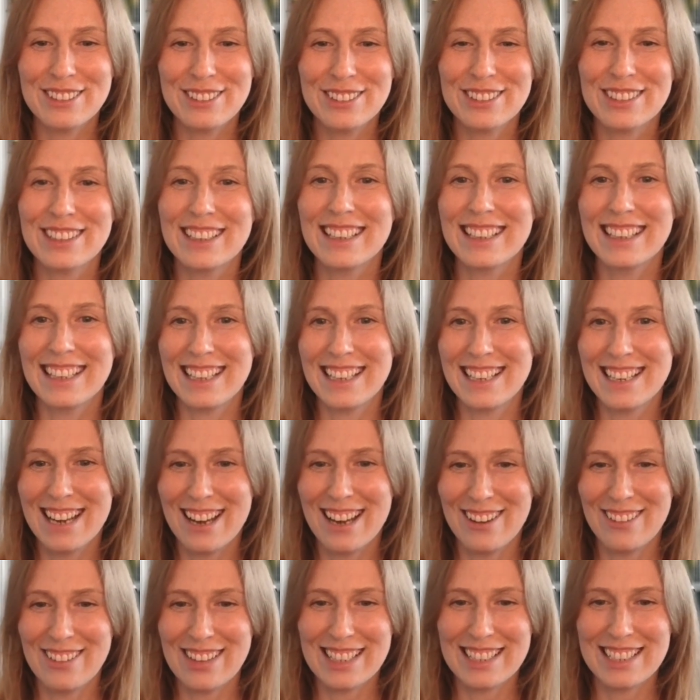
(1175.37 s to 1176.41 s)
really
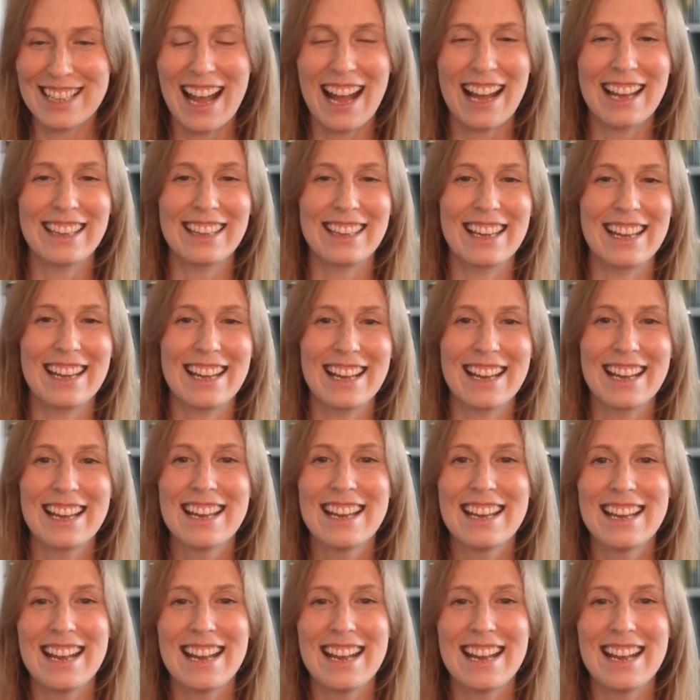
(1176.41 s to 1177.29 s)
know exactly.